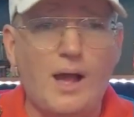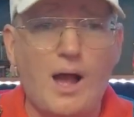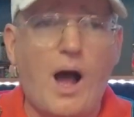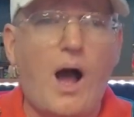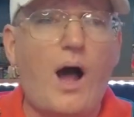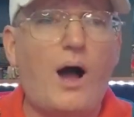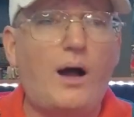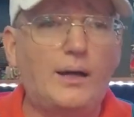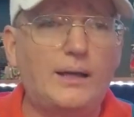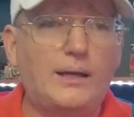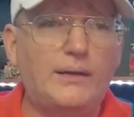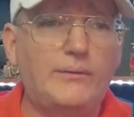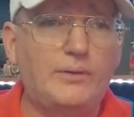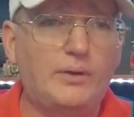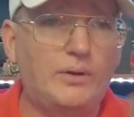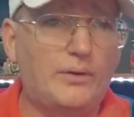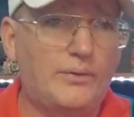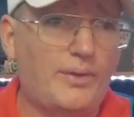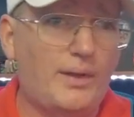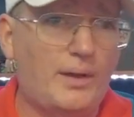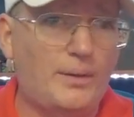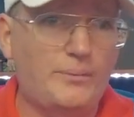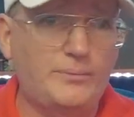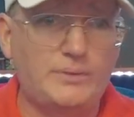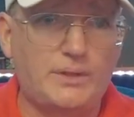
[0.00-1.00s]
I'll give you a
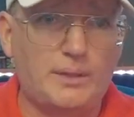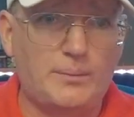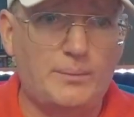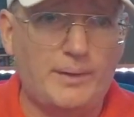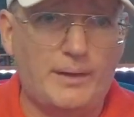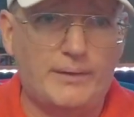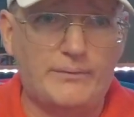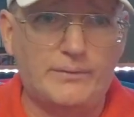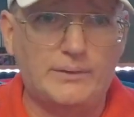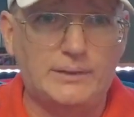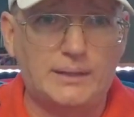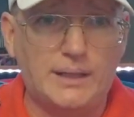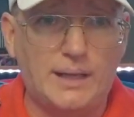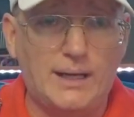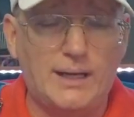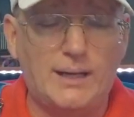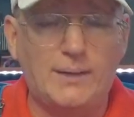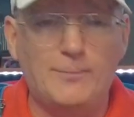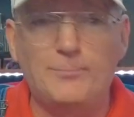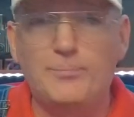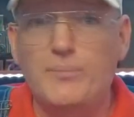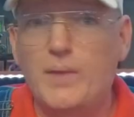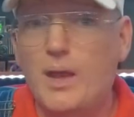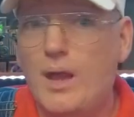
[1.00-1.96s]
thumbs up every time.